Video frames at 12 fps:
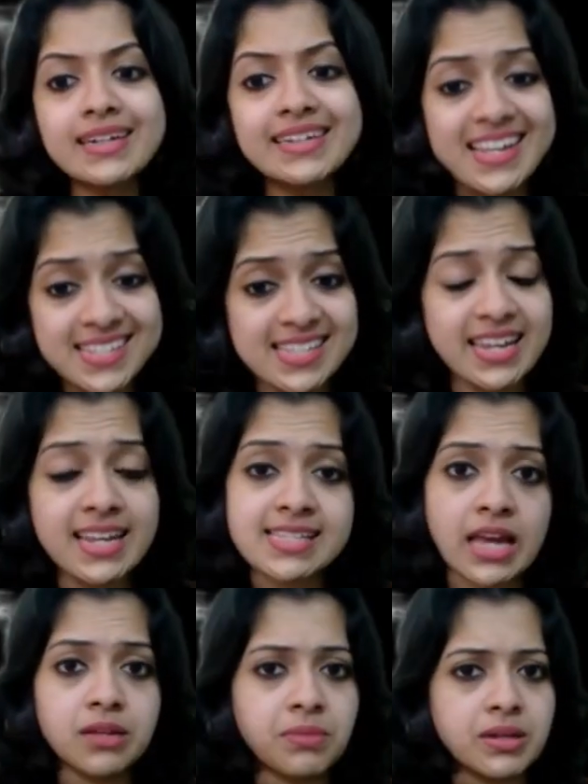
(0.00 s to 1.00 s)
Tests and
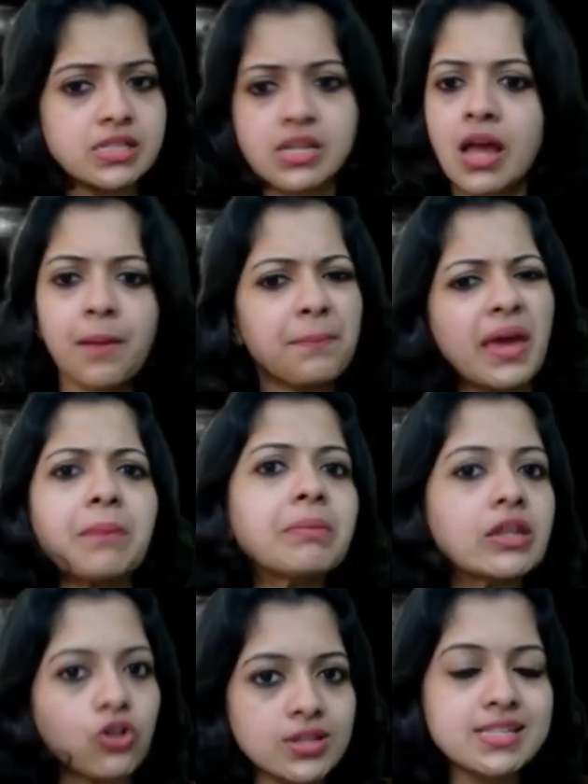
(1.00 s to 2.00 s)
assignments may be
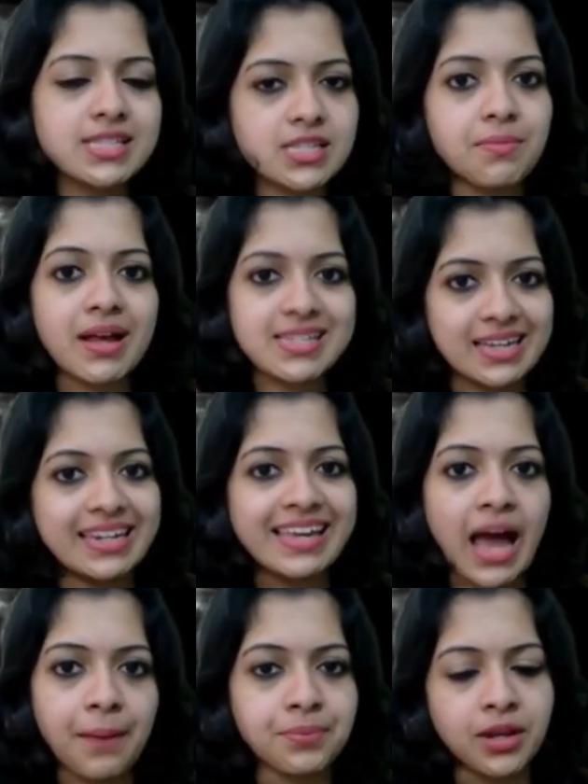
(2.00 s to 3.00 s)
not systematically
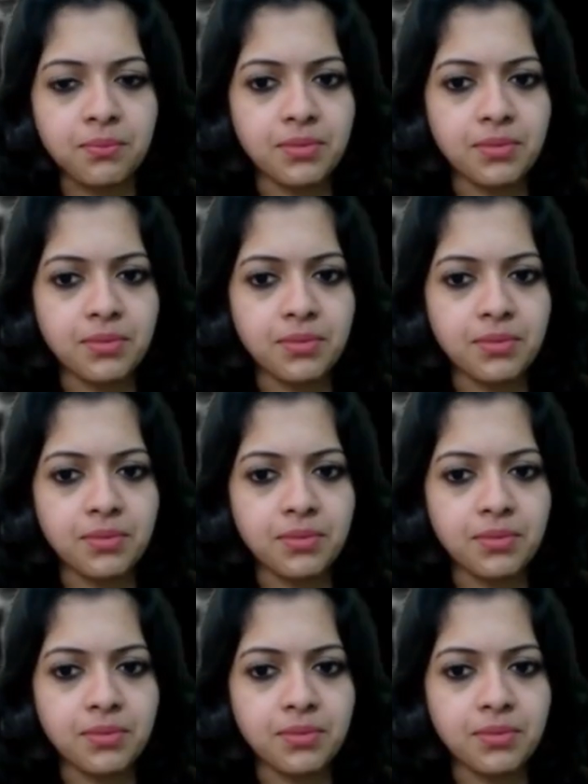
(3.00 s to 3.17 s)
happening